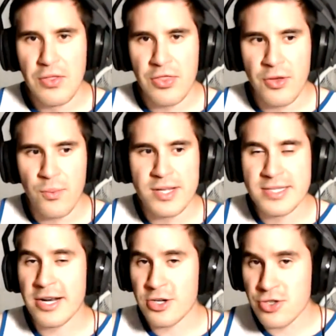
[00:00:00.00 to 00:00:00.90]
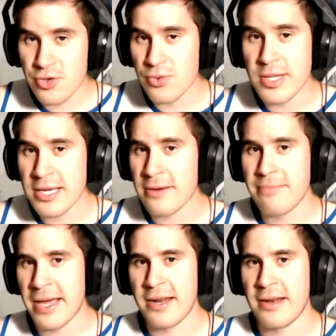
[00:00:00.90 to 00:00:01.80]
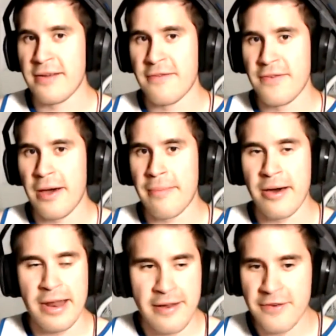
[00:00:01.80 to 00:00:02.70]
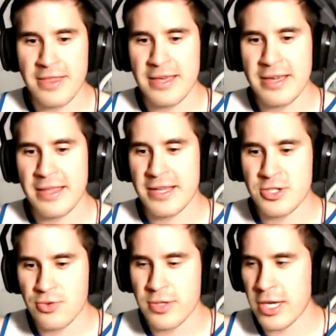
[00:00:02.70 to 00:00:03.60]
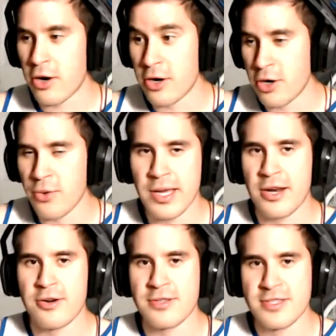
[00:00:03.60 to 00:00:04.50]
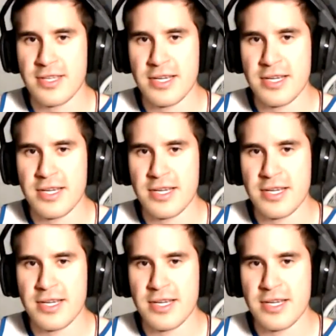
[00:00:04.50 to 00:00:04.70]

the ones that are truly competitive about everything and that truly are go-getters